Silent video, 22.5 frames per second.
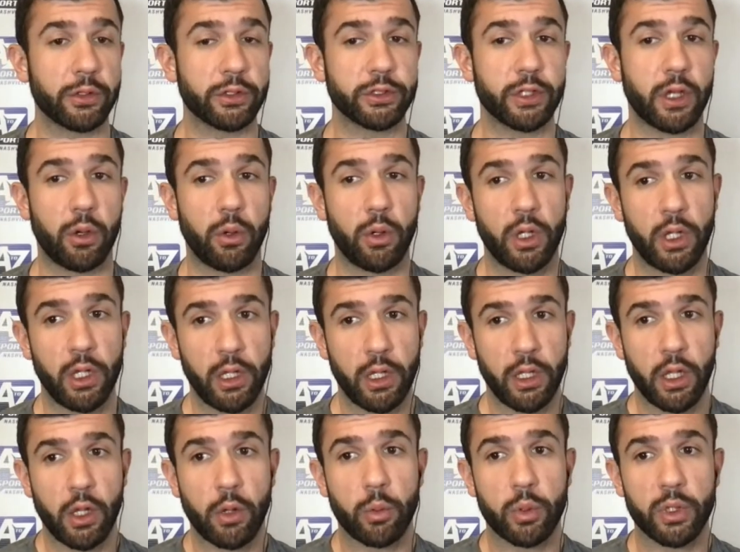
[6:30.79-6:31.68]
So
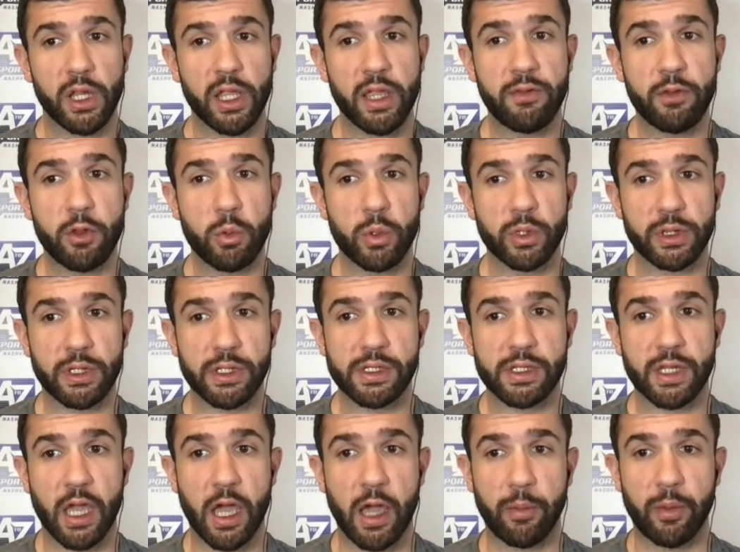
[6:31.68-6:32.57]
we'll leave you with
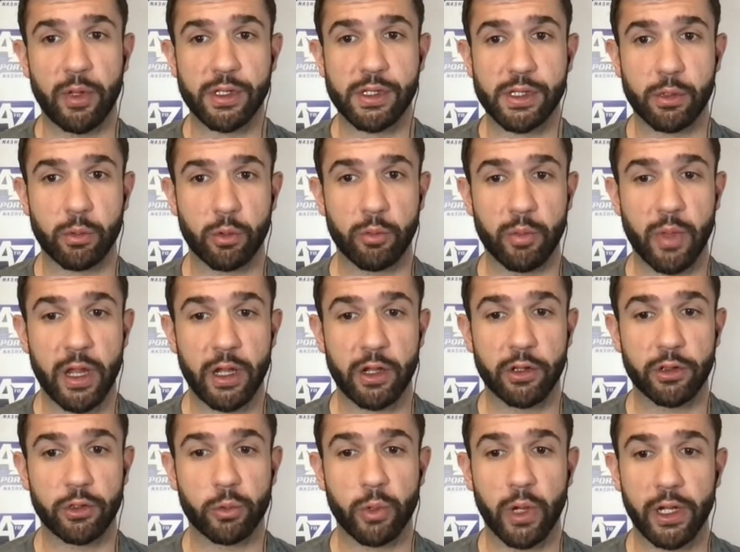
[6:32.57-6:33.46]
these comments that were made
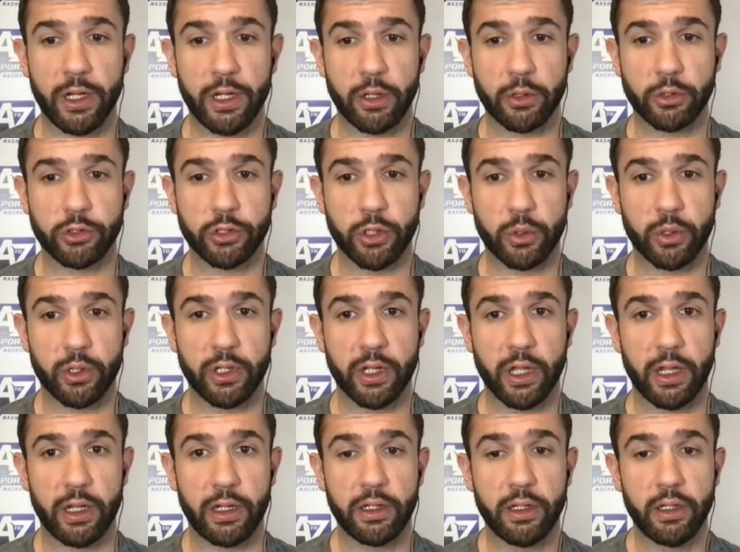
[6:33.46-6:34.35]
on the radio show
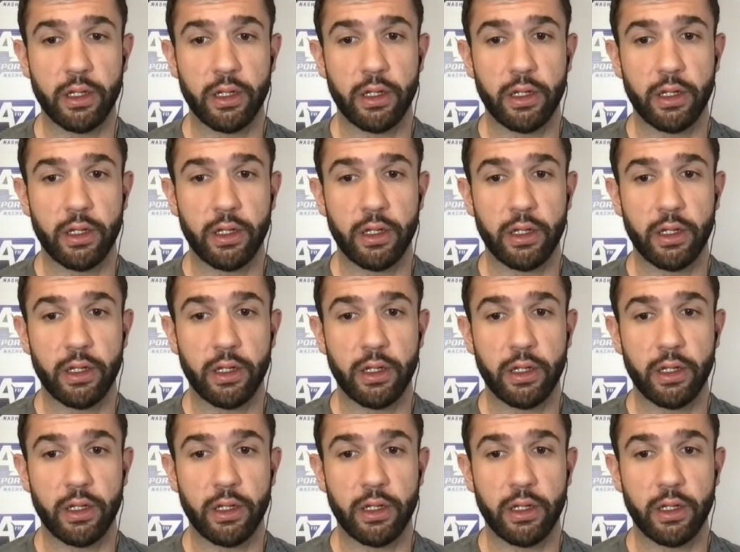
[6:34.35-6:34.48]
today.